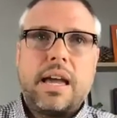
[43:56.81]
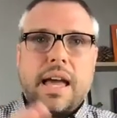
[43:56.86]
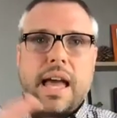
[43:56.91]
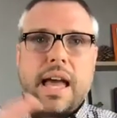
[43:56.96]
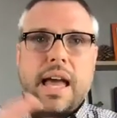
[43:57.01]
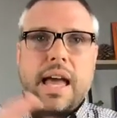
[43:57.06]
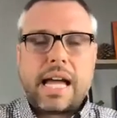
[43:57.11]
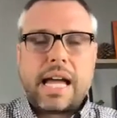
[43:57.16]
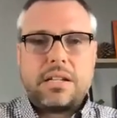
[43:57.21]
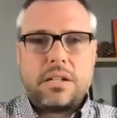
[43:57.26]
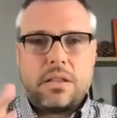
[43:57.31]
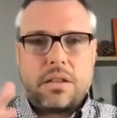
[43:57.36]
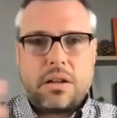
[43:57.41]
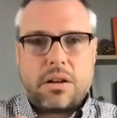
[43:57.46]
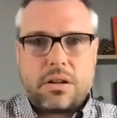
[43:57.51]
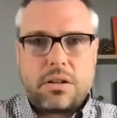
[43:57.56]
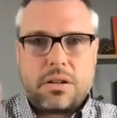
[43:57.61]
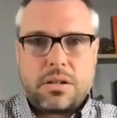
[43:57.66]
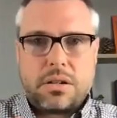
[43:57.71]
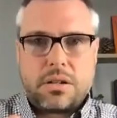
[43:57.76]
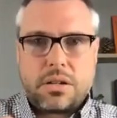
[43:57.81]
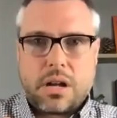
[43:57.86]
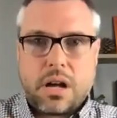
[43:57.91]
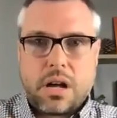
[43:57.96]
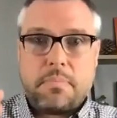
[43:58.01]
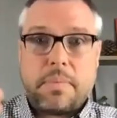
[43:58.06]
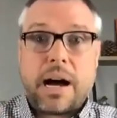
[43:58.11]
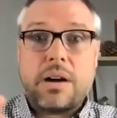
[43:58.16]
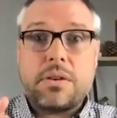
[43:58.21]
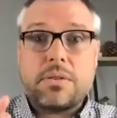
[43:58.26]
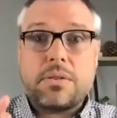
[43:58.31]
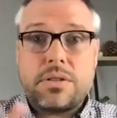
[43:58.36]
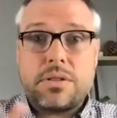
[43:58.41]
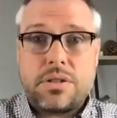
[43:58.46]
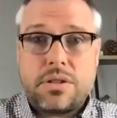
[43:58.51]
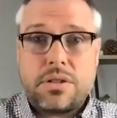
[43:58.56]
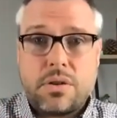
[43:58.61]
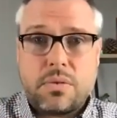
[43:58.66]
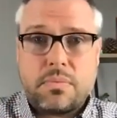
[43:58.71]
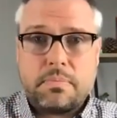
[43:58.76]
had to learn about
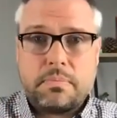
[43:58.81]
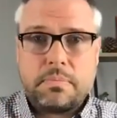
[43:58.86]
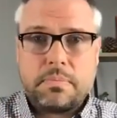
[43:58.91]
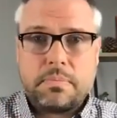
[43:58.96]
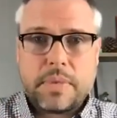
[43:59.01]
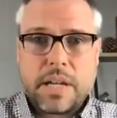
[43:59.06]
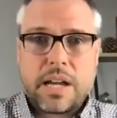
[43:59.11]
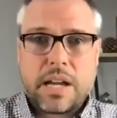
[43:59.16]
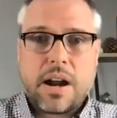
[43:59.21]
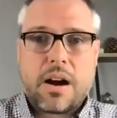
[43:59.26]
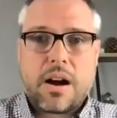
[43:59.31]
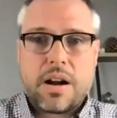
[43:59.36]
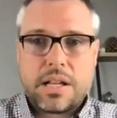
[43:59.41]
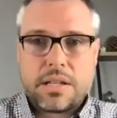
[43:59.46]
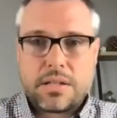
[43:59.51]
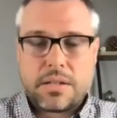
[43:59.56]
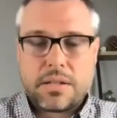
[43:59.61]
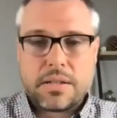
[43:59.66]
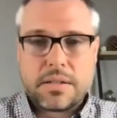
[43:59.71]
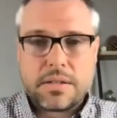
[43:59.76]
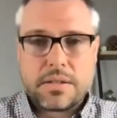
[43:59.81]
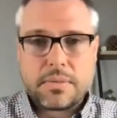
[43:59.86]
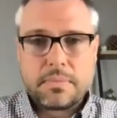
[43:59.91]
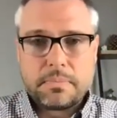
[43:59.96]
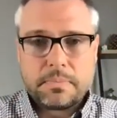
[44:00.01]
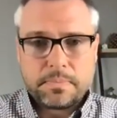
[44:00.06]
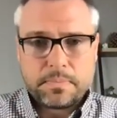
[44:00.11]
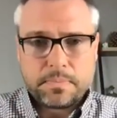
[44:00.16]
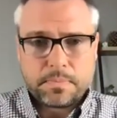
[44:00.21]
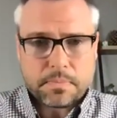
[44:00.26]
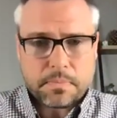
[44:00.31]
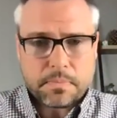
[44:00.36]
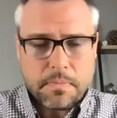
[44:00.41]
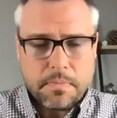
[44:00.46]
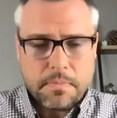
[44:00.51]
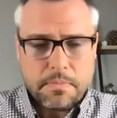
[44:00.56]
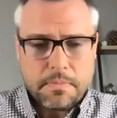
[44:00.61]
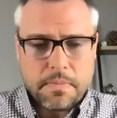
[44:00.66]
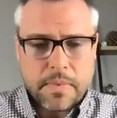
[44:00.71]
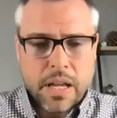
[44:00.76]
Zoom in our instance.
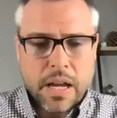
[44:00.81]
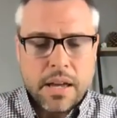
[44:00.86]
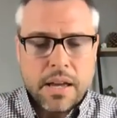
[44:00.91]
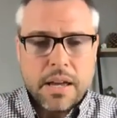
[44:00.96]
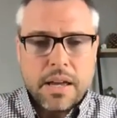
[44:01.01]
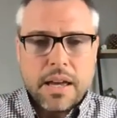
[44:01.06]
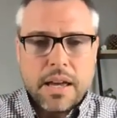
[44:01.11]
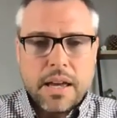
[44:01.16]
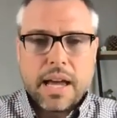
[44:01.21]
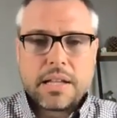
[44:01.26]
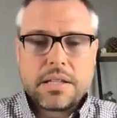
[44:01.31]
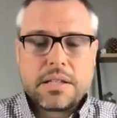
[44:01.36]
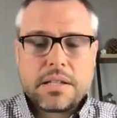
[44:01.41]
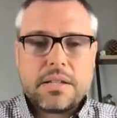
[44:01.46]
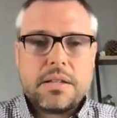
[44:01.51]
And